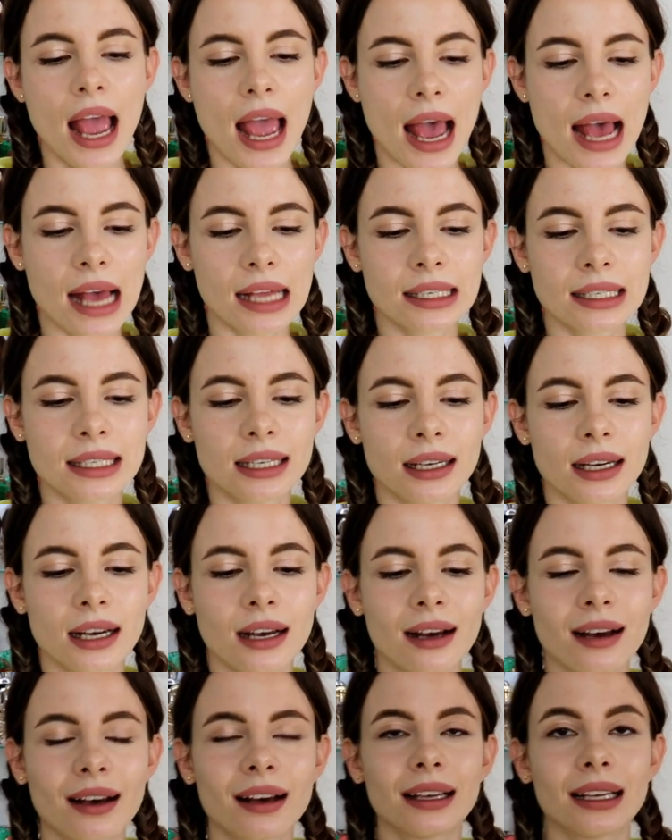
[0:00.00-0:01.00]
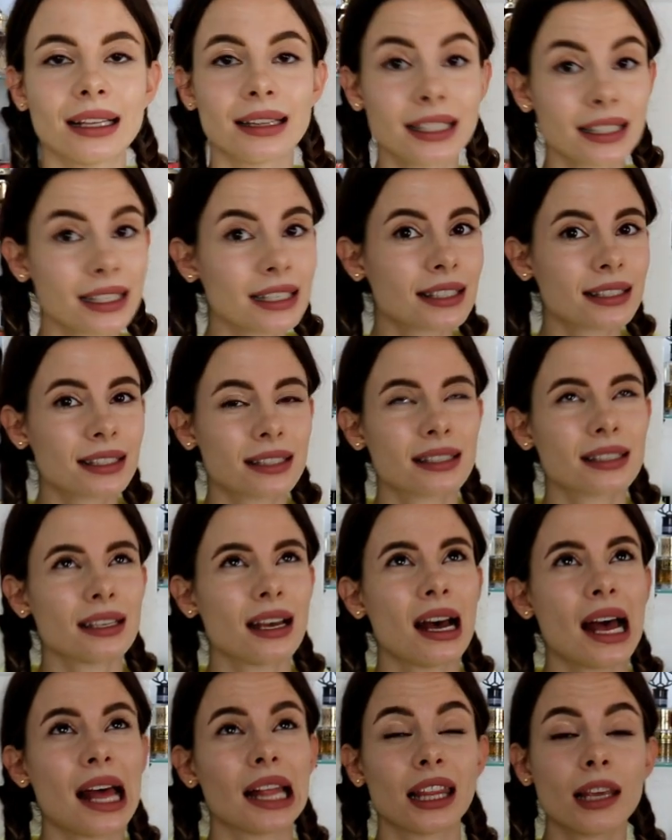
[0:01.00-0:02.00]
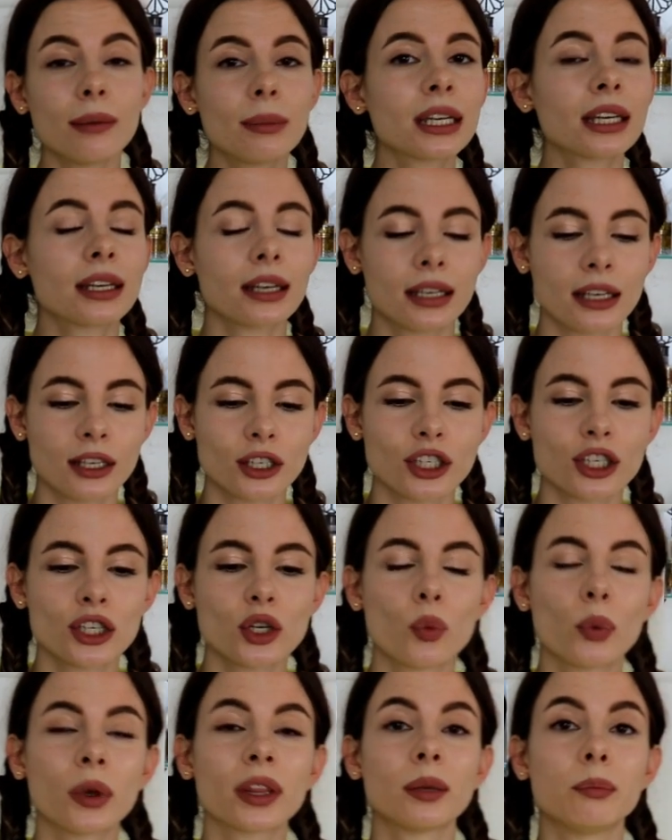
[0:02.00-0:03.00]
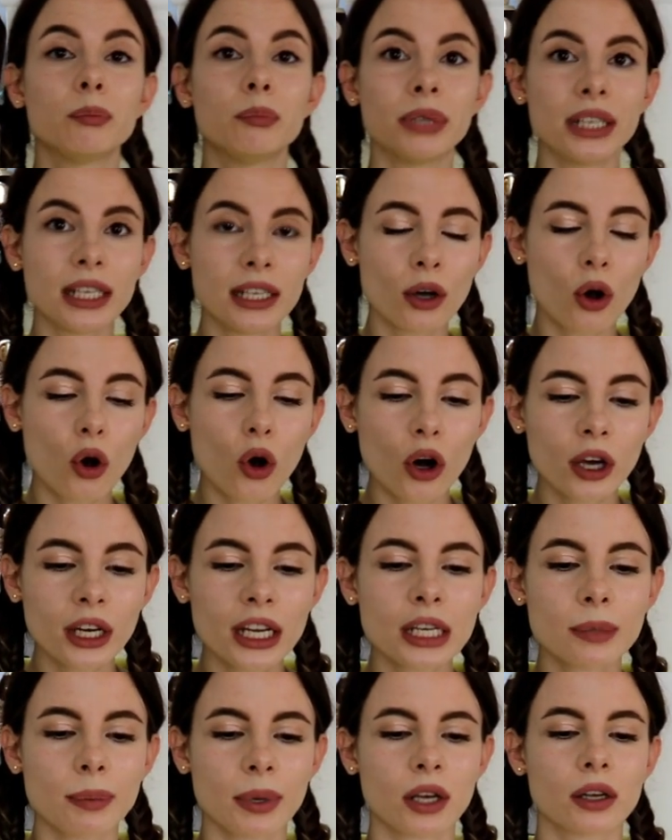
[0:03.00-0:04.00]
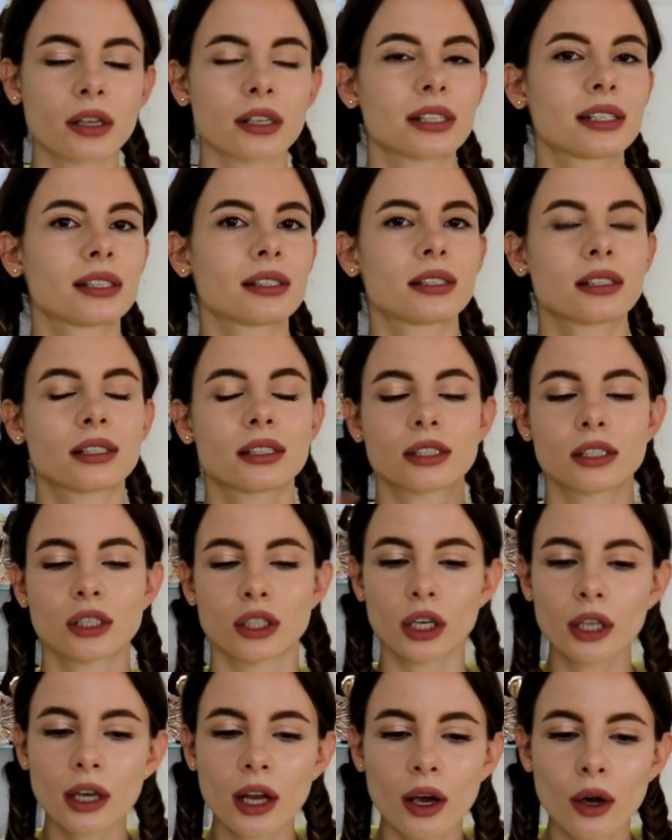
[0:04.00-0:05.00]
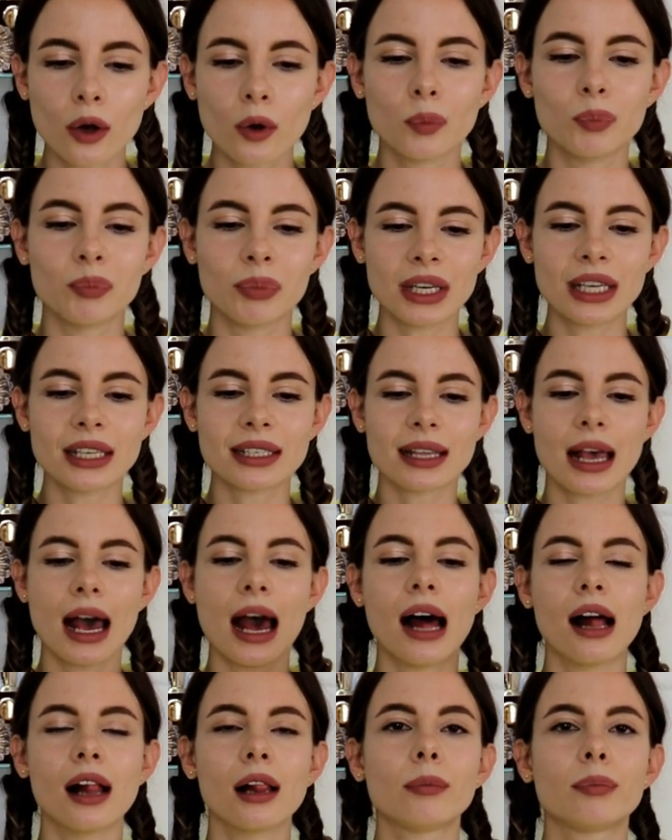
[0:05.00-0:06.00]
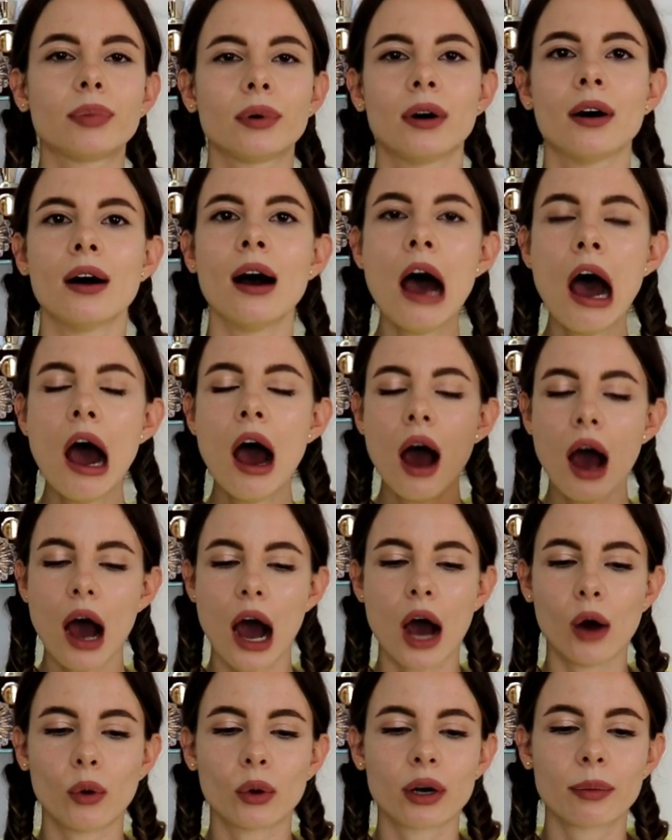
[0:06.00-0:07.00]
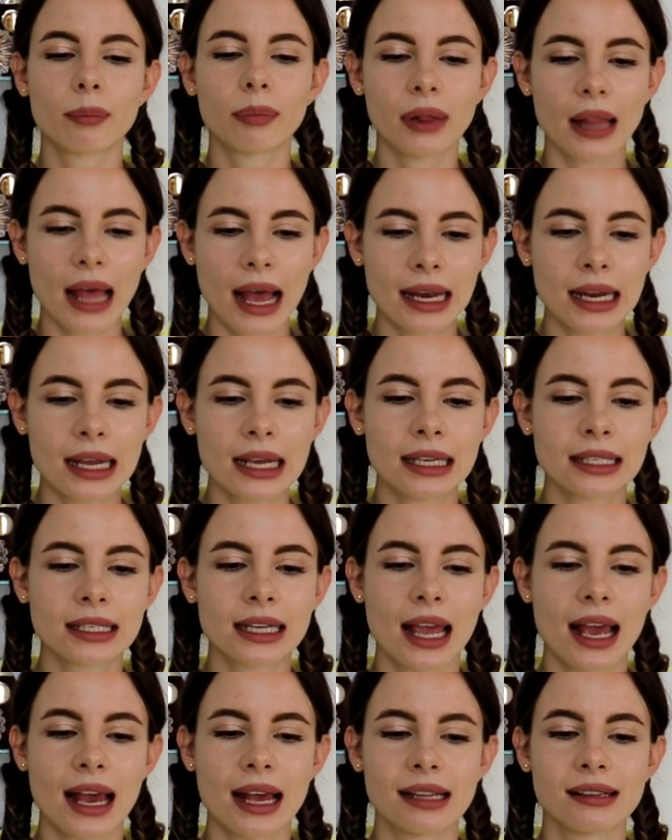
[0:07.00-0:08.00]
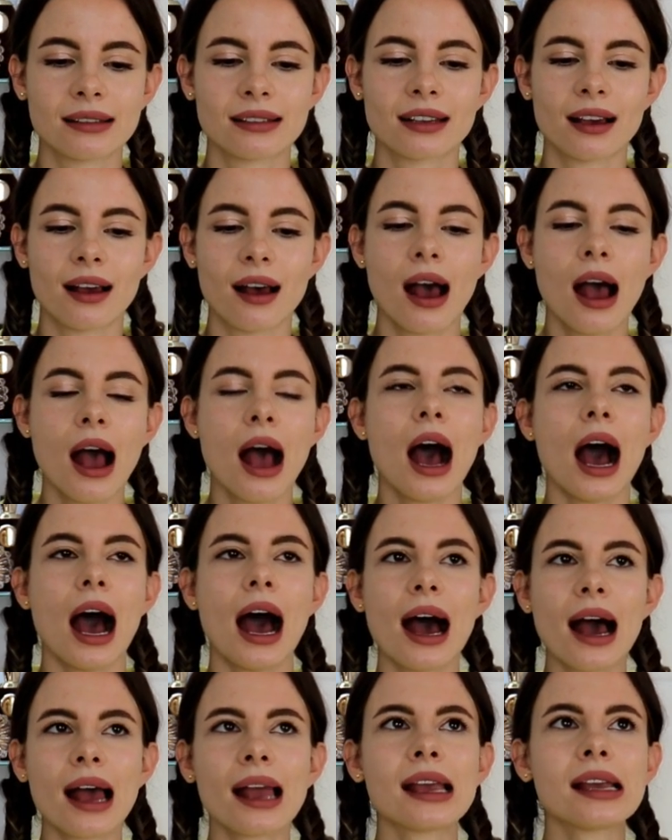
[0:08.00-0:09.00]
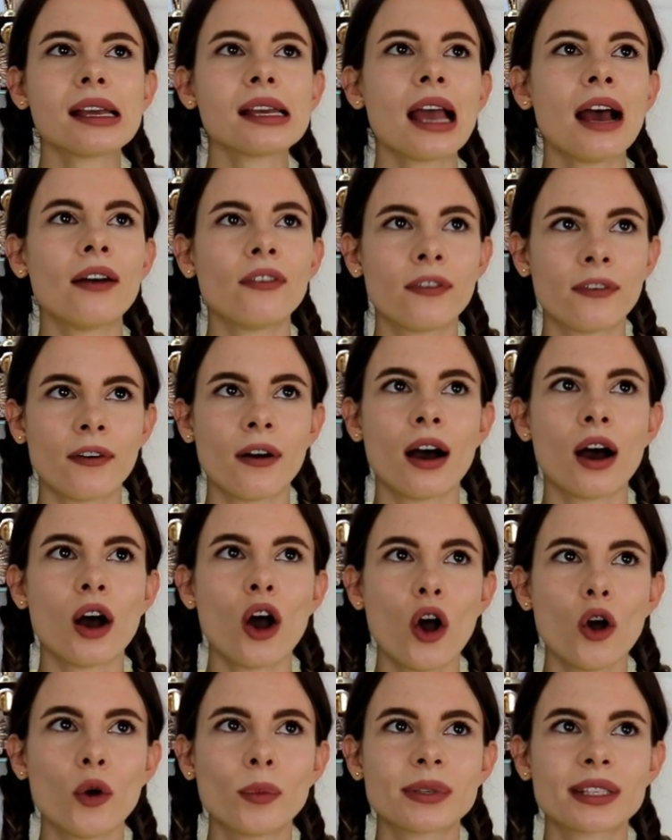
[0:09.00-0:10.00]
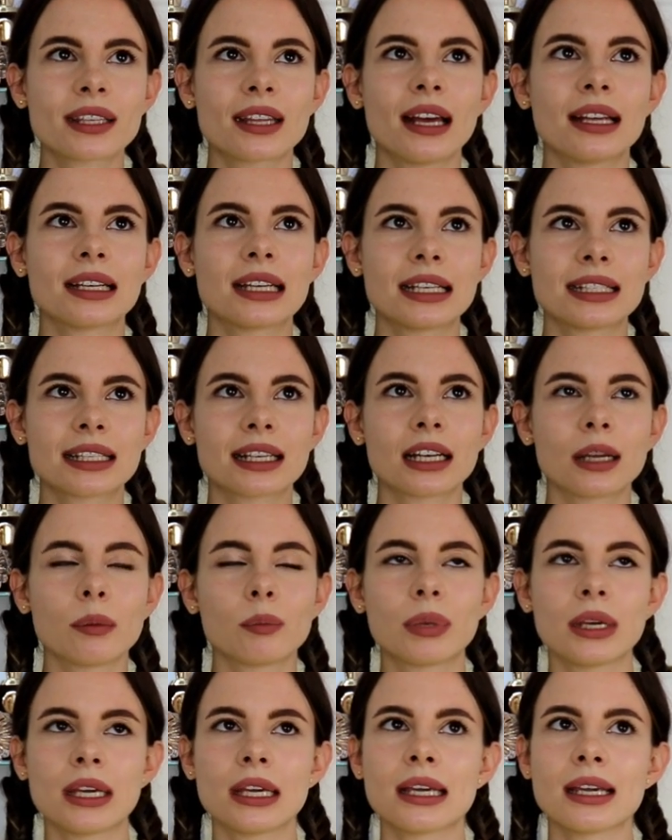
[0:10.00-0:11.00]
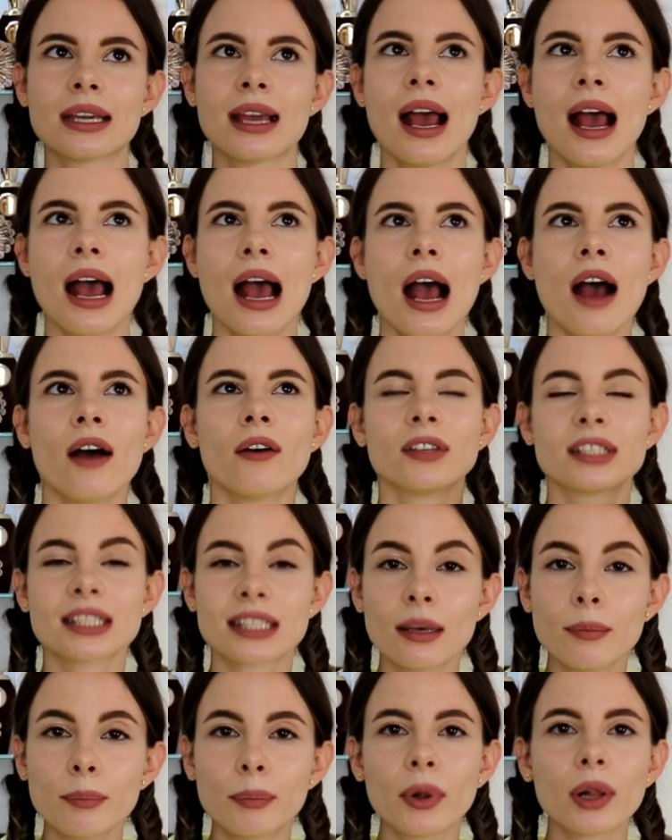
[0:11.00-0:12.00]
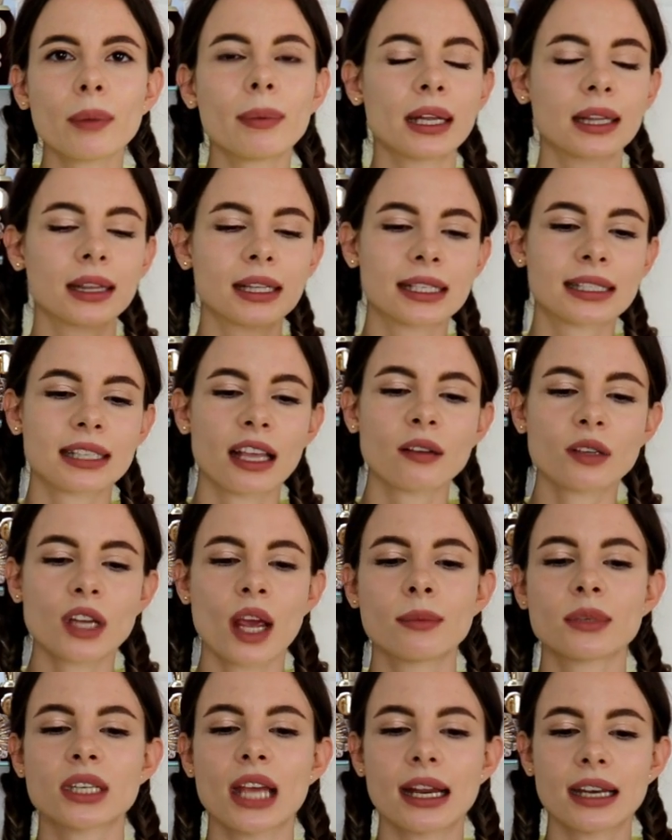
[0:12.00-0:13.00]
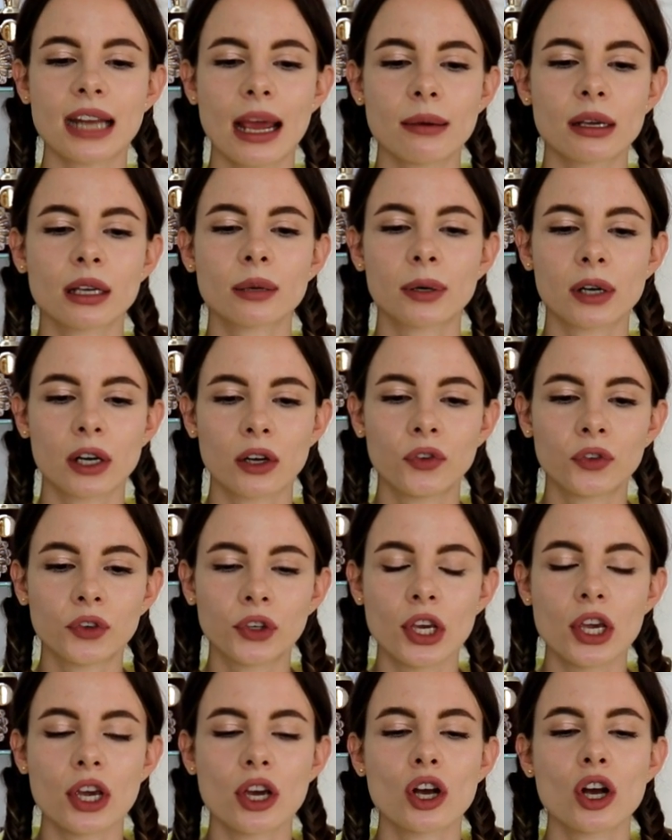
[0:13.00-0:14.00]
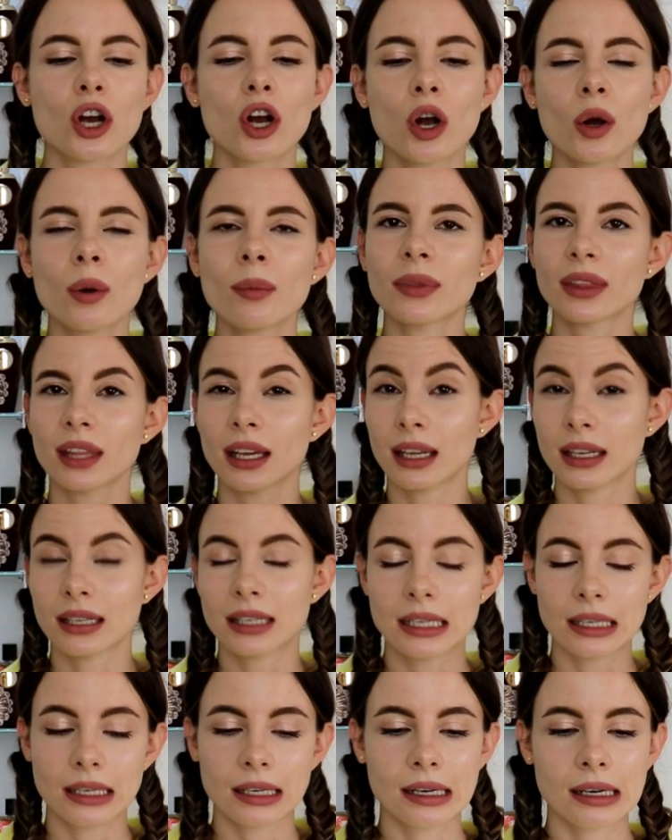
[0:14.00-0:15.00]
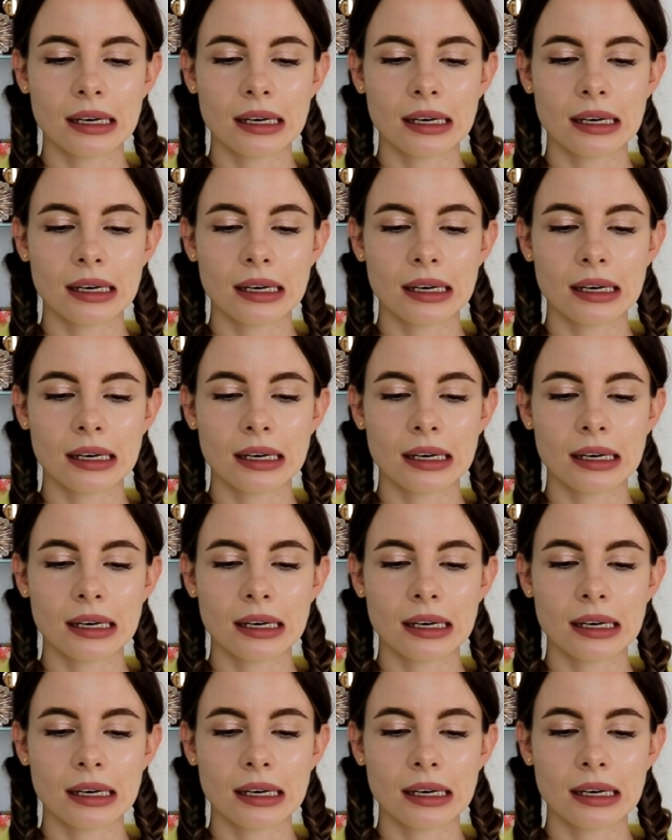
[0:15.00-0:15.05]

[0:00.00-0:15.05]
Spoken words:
And this is a limited edition with a bee on it, because you know, bees help our planet, and I have hopes that it's gonna be simple but at the same time dynamic perfume that